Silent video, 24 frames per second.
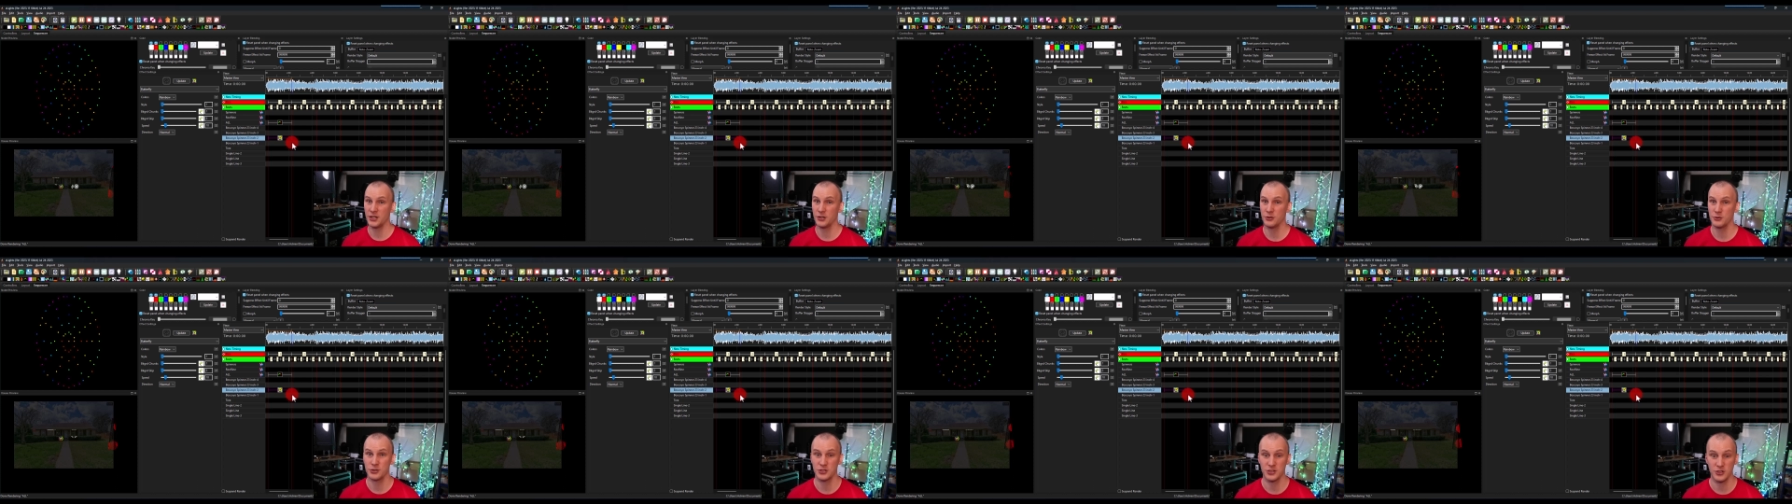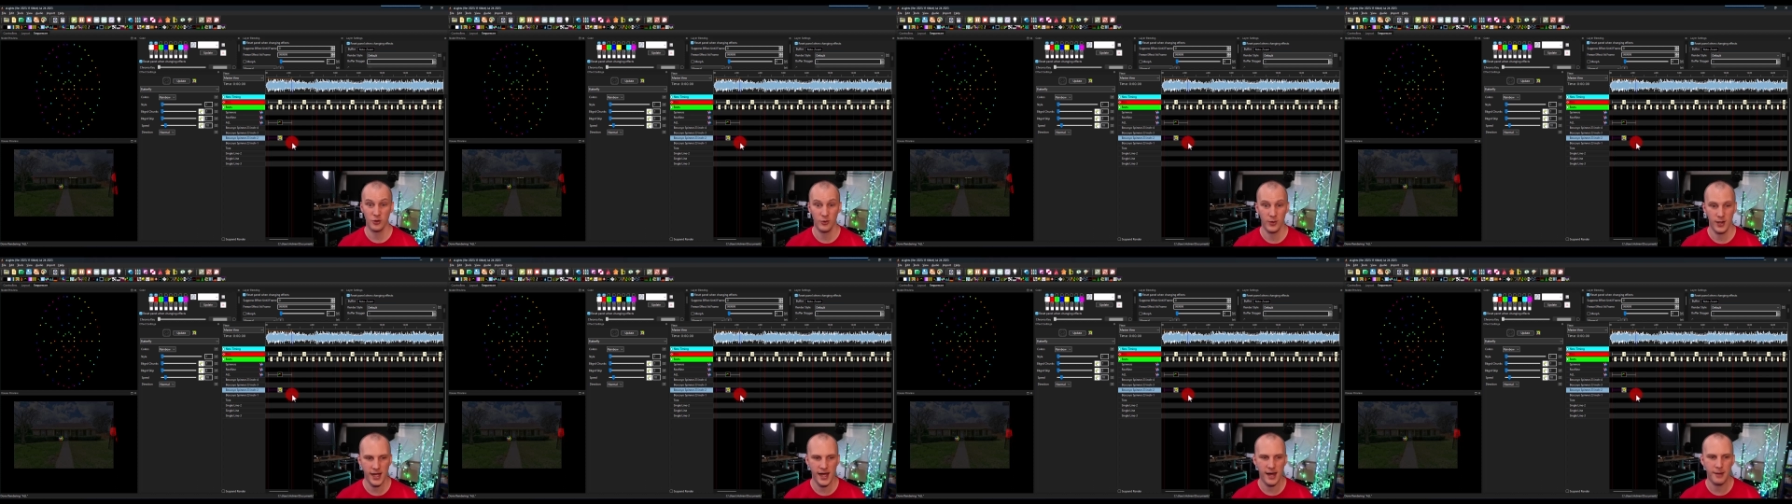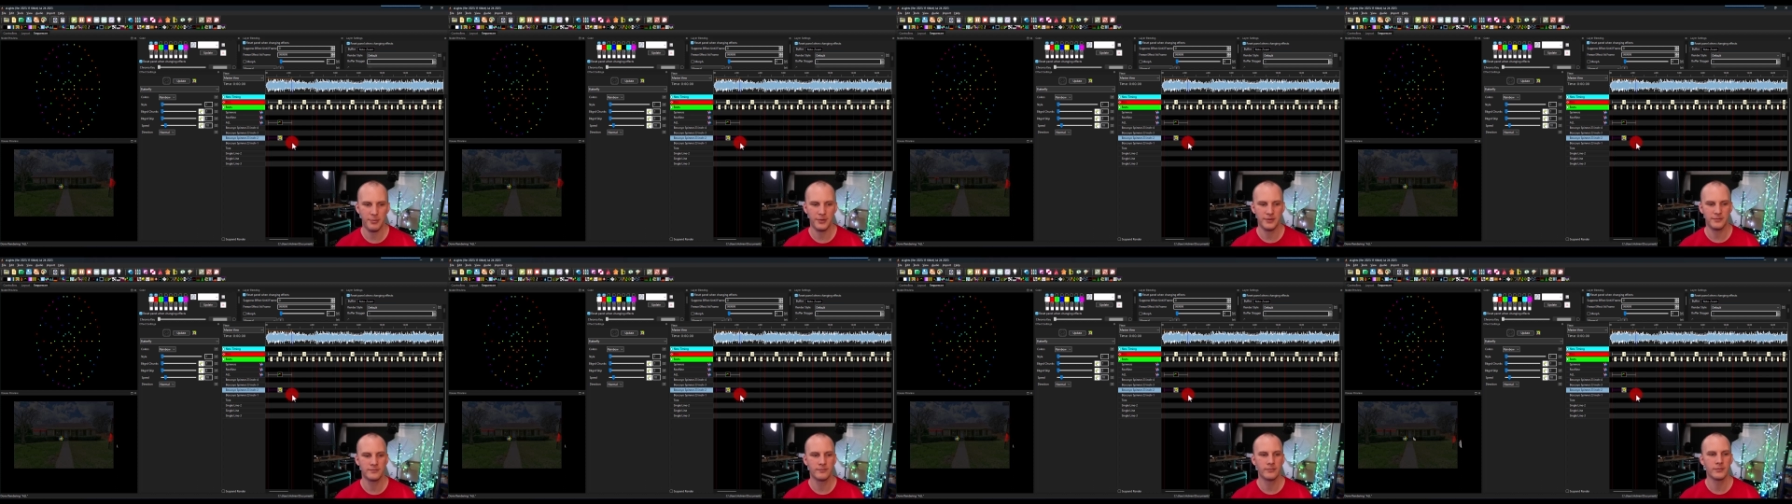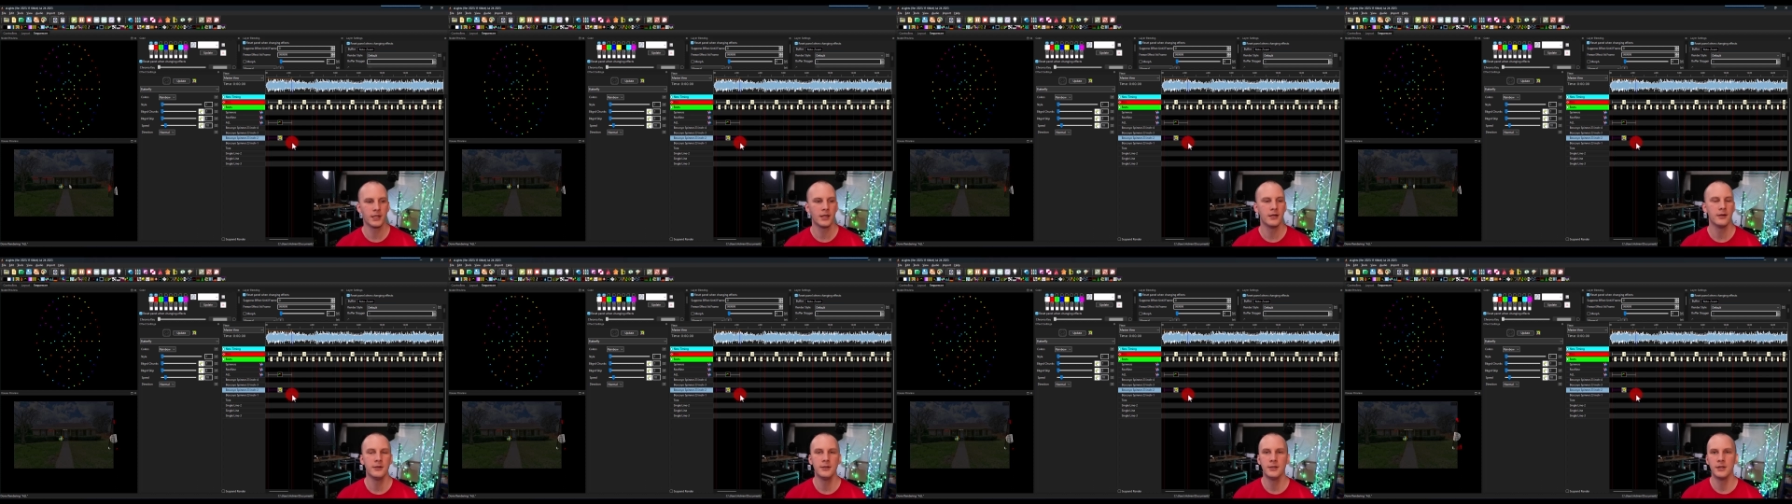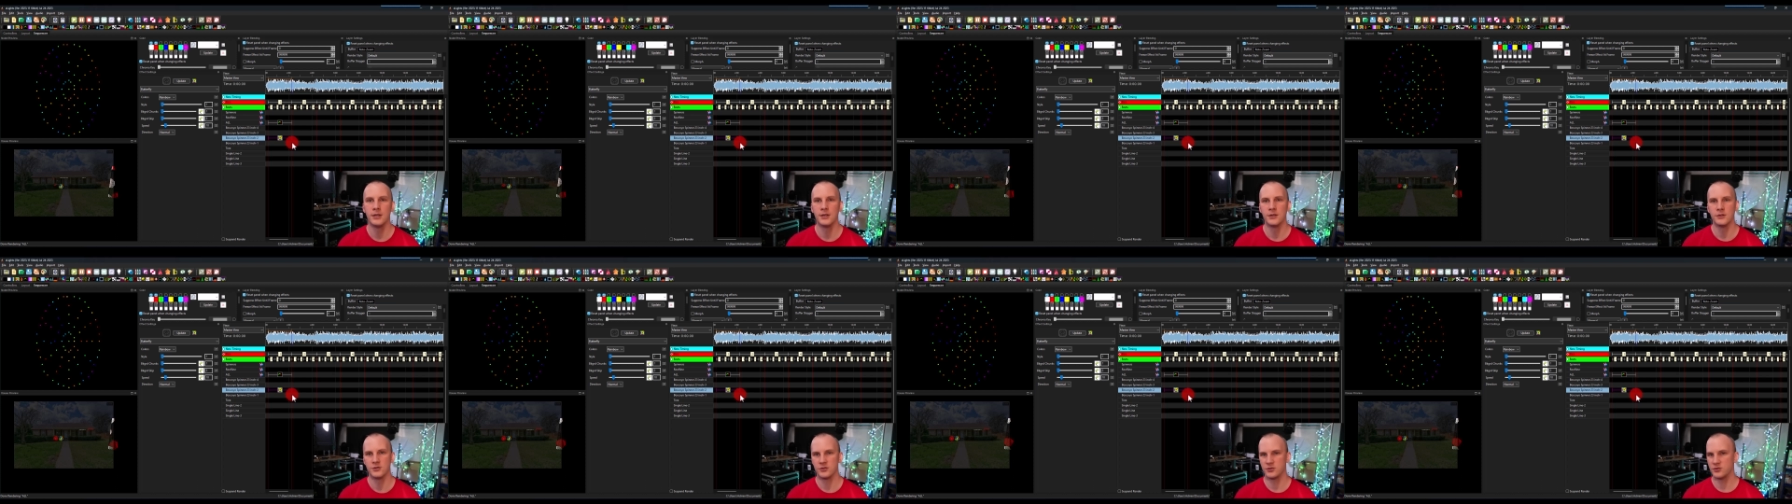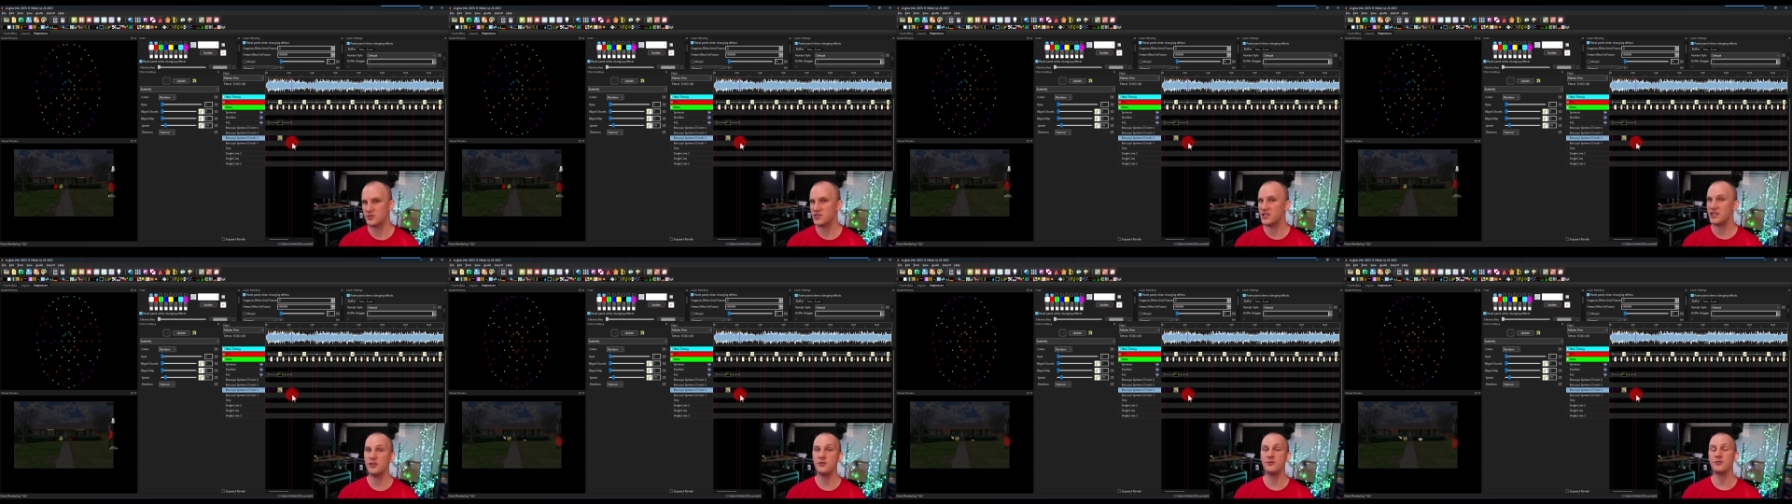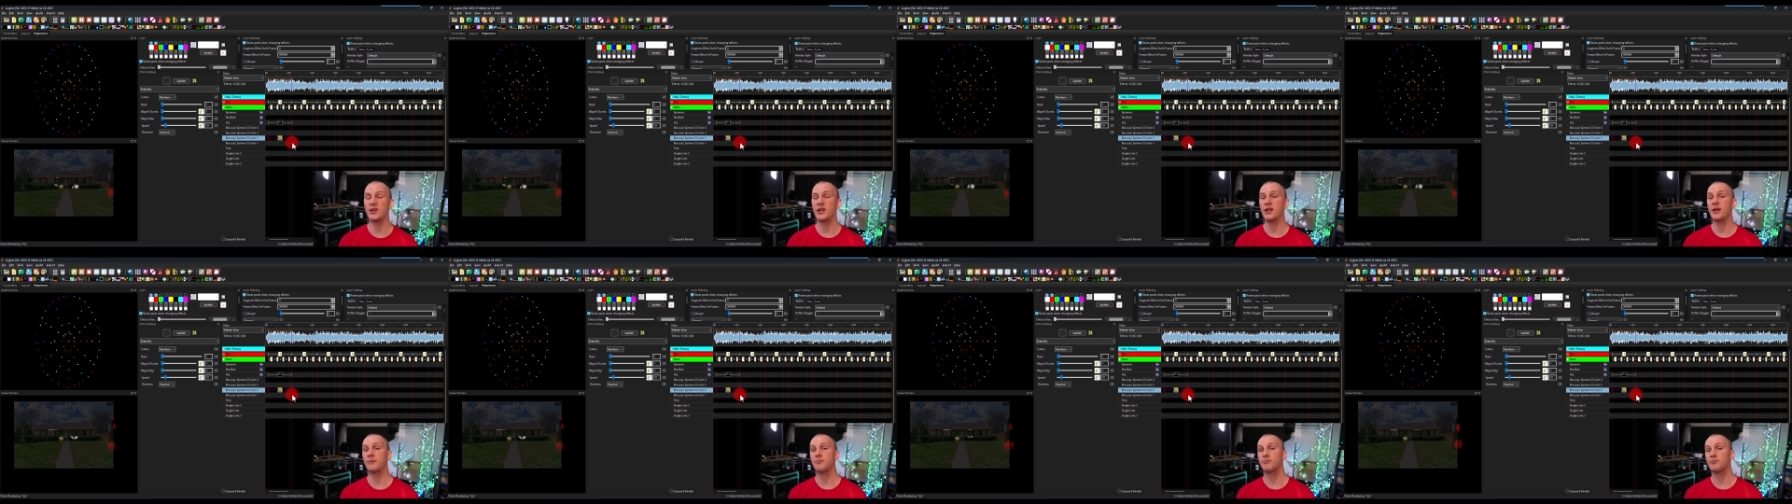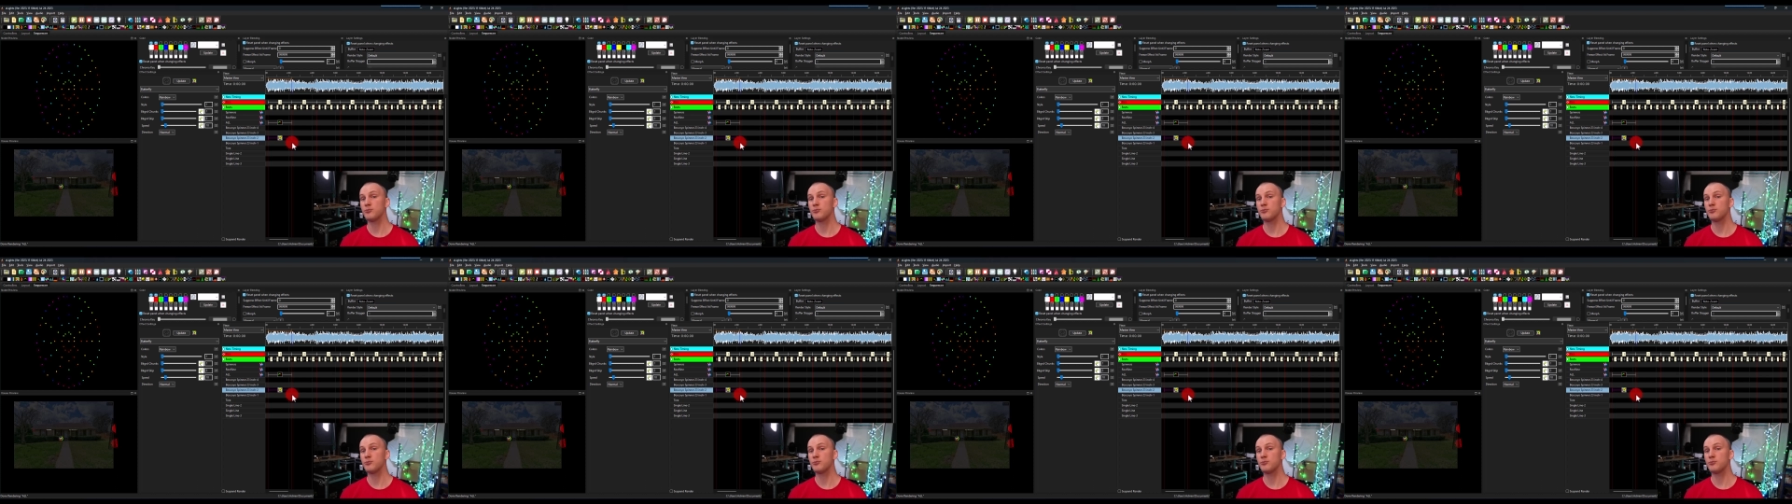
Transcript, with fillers: show happen. So say you've got a